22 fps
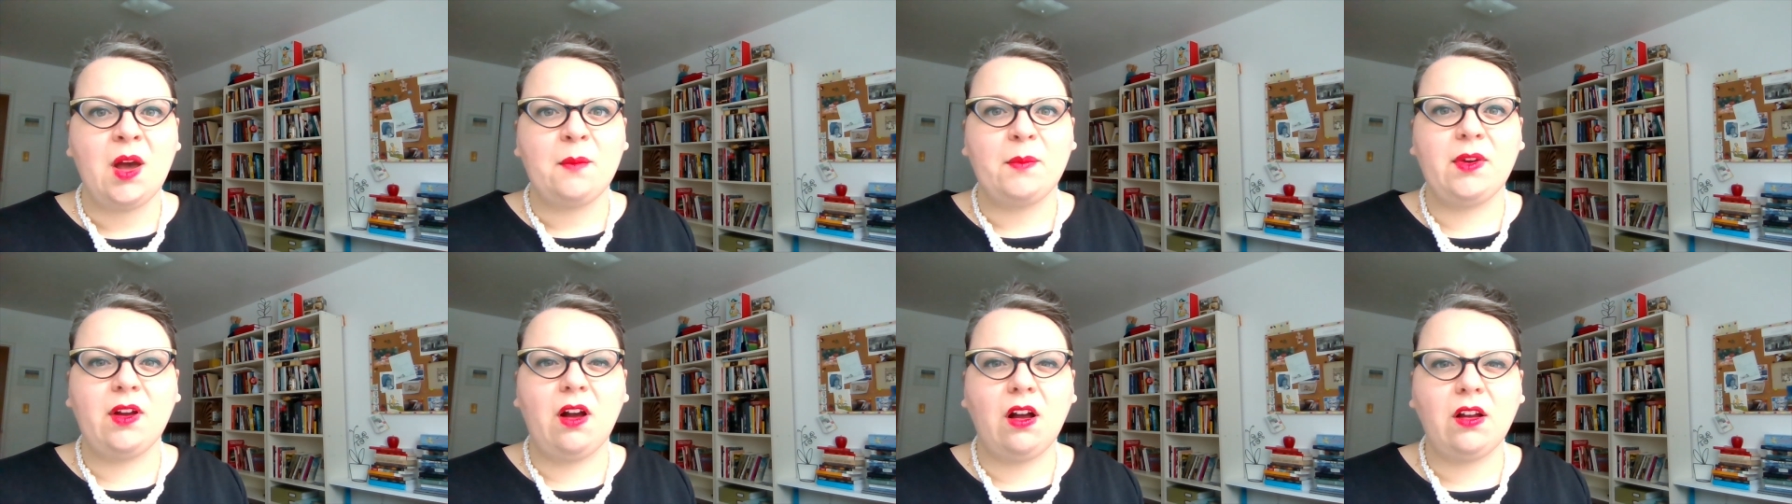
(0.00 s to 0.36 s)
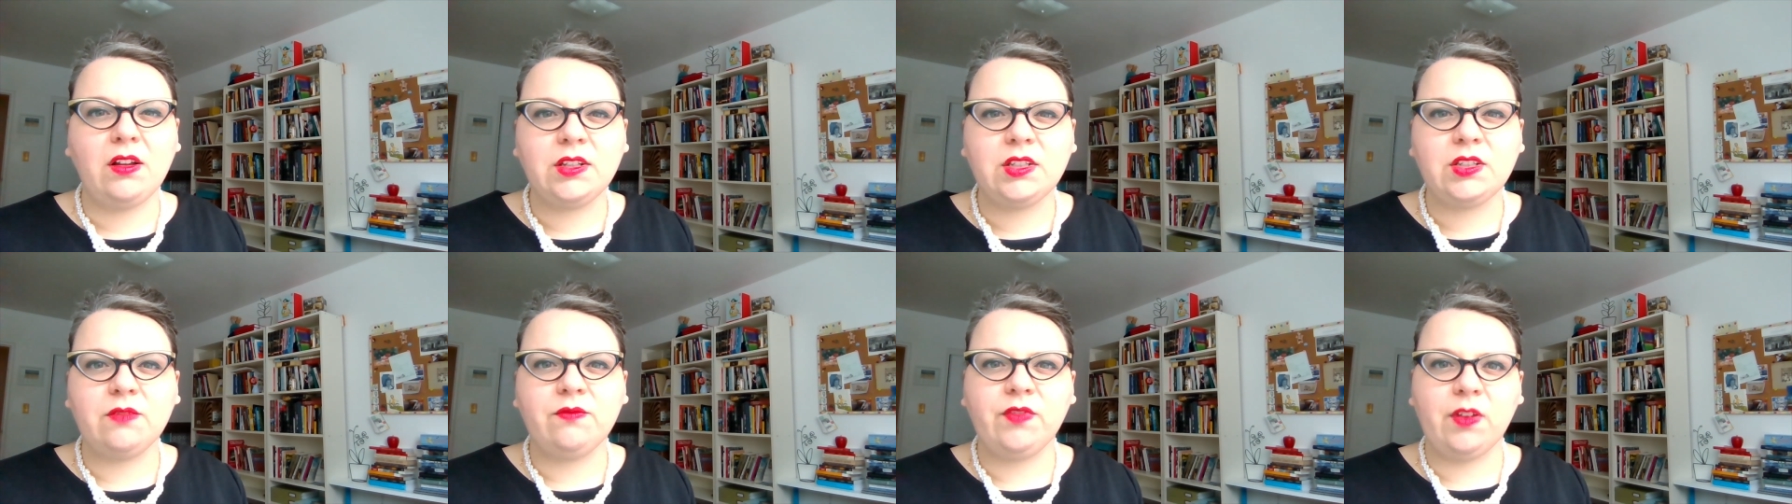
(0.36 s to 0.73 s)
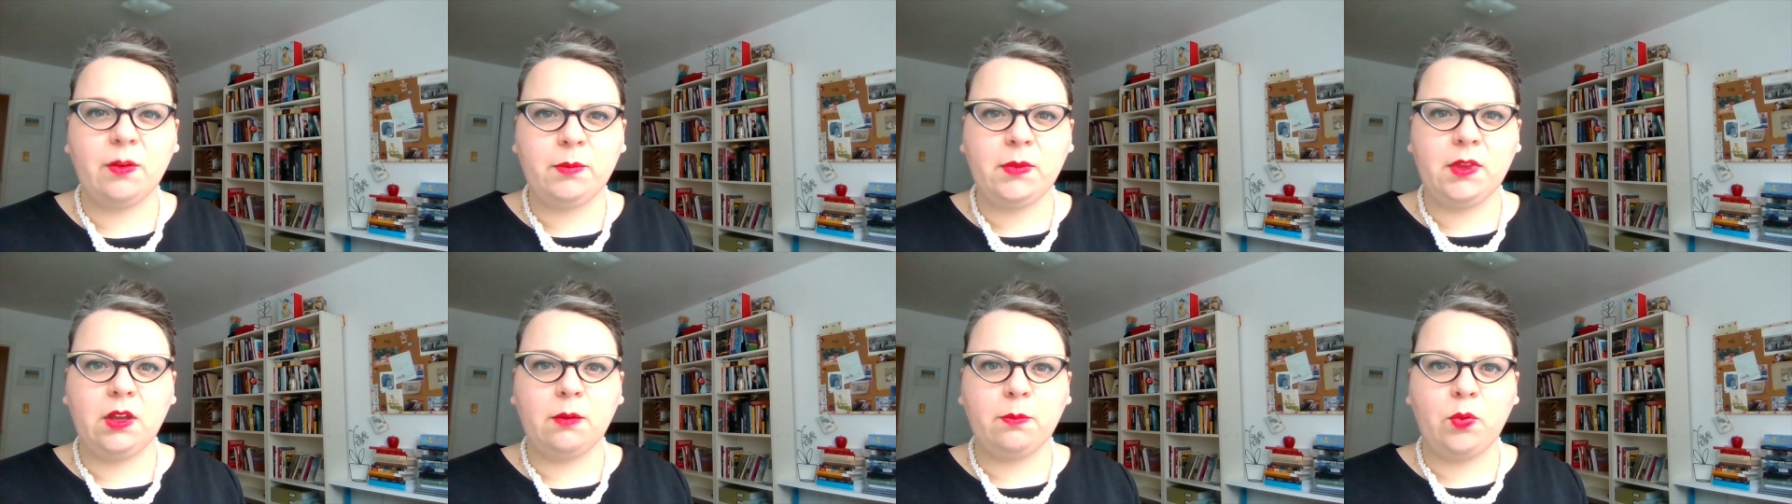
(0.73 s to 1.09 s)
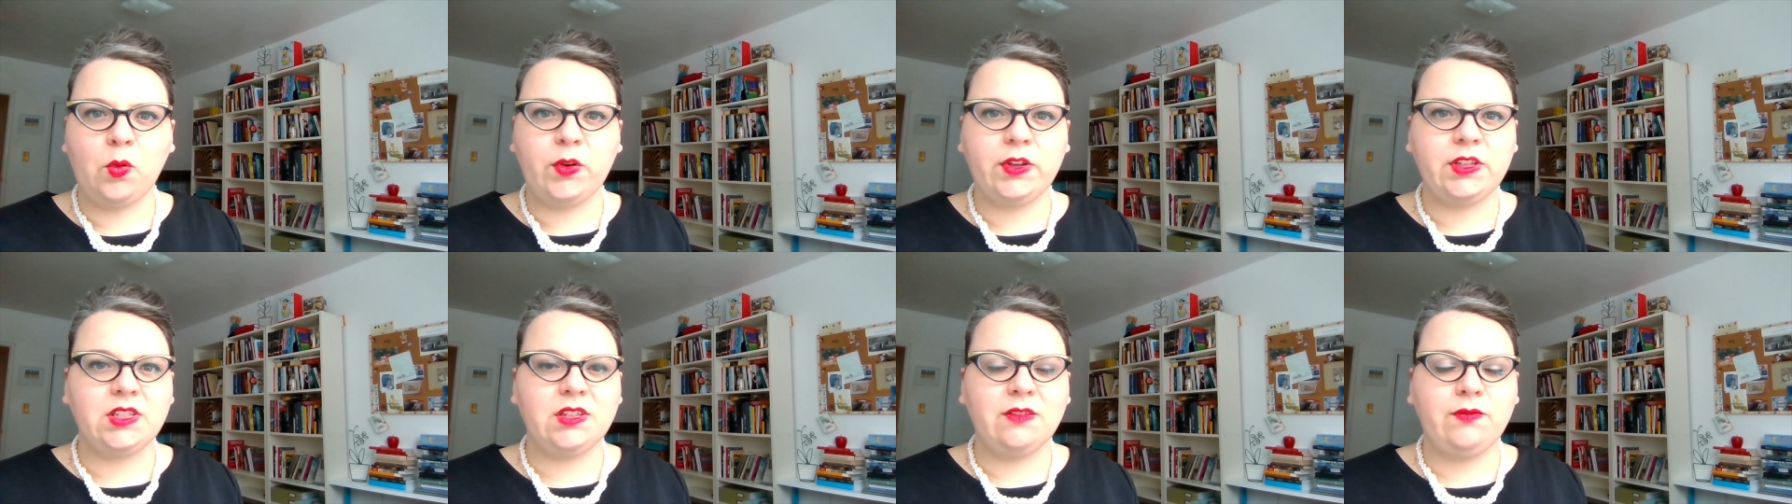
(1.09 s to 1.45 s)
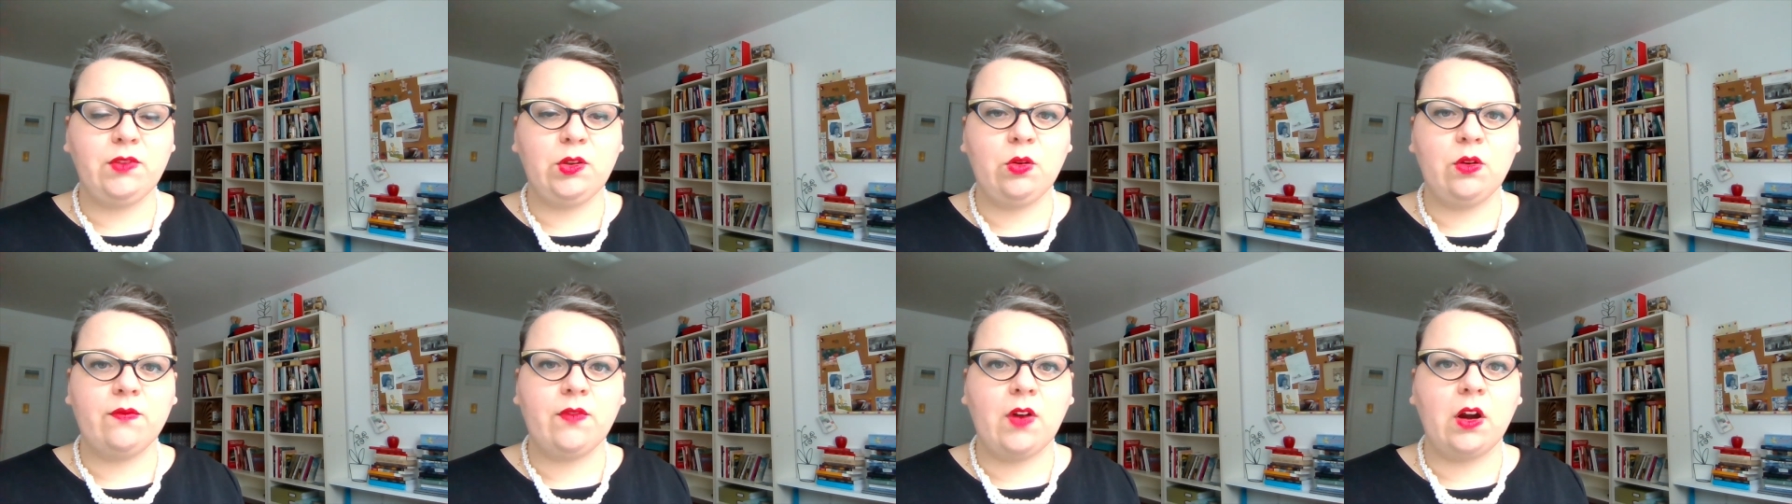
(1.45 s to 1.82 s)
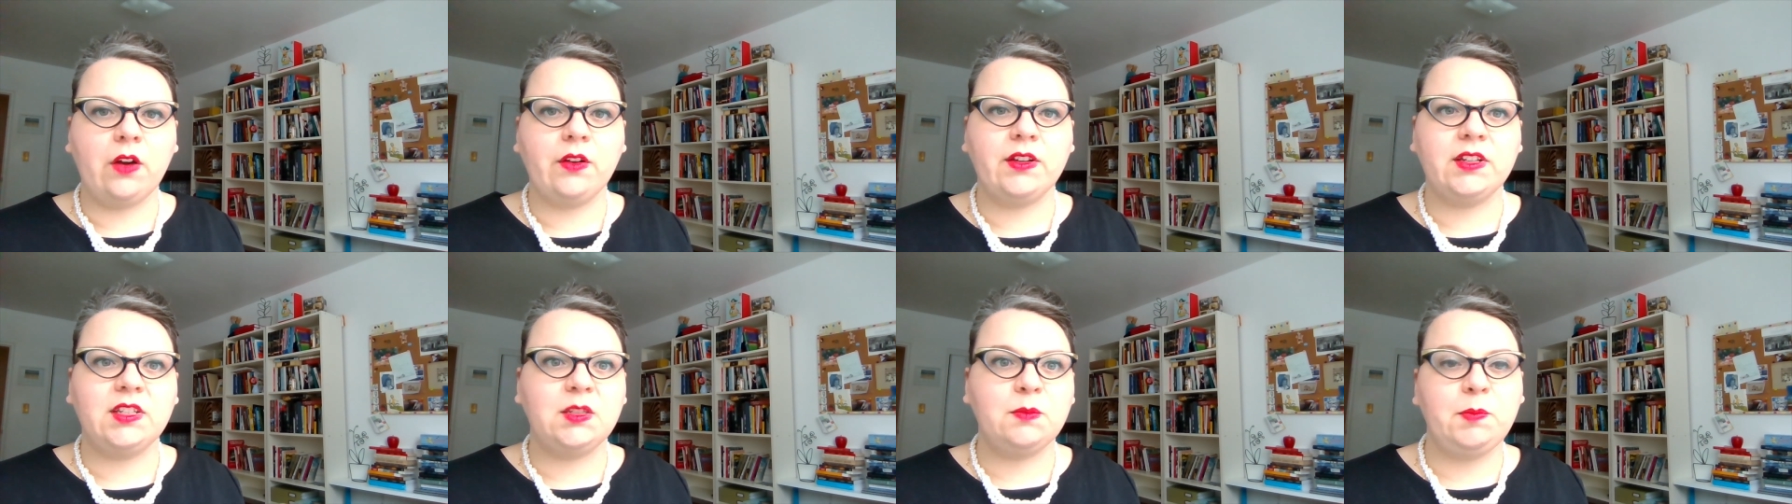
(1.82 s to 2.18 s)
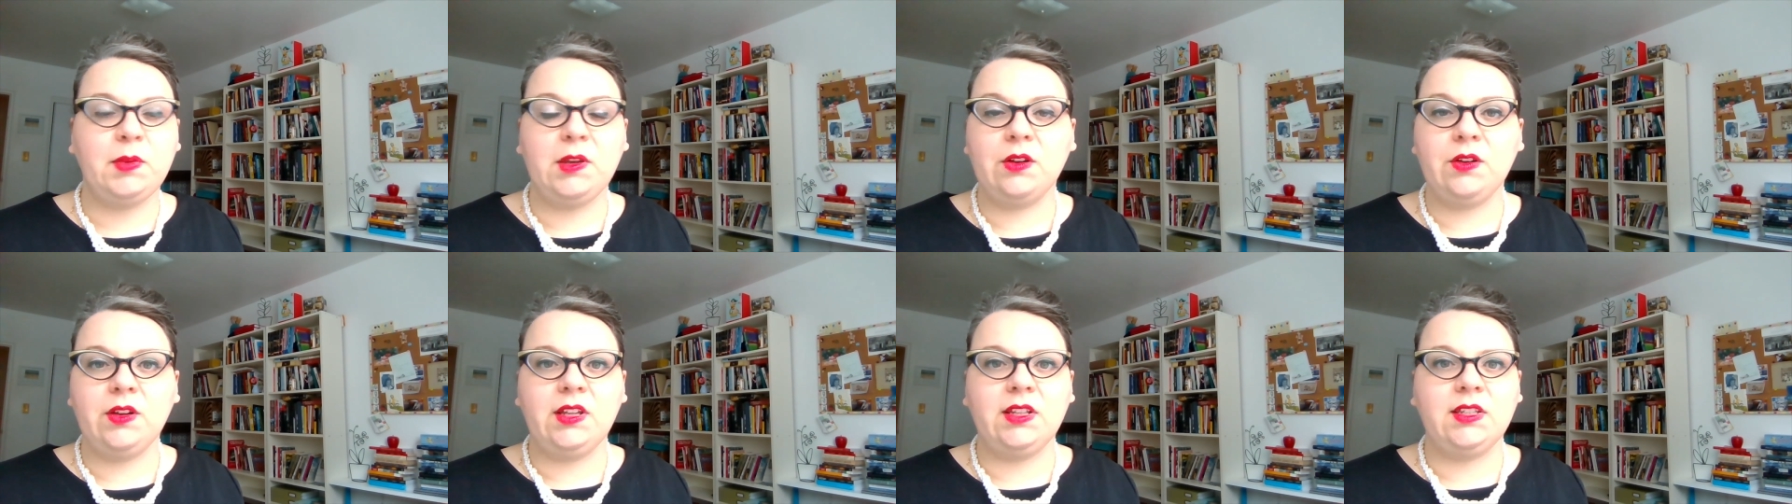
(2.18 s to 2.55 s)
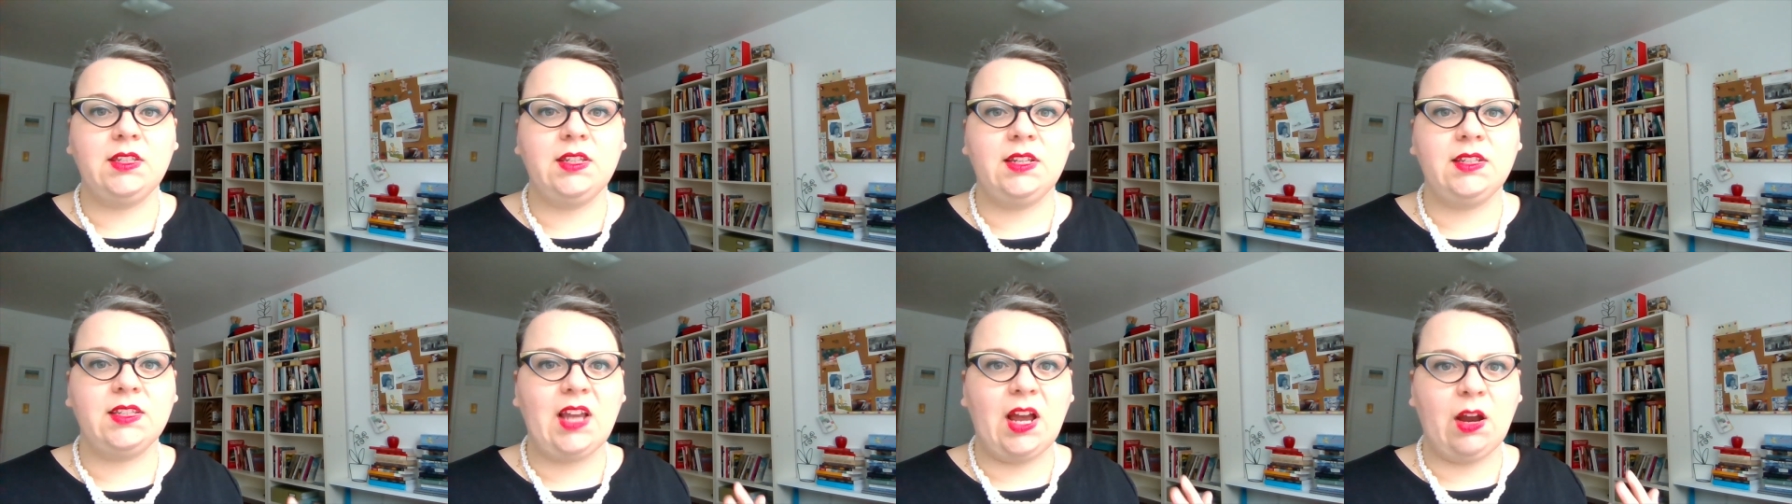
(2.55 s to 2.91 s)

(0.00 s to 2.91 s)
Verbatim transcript: but also from the point of view of our experiences,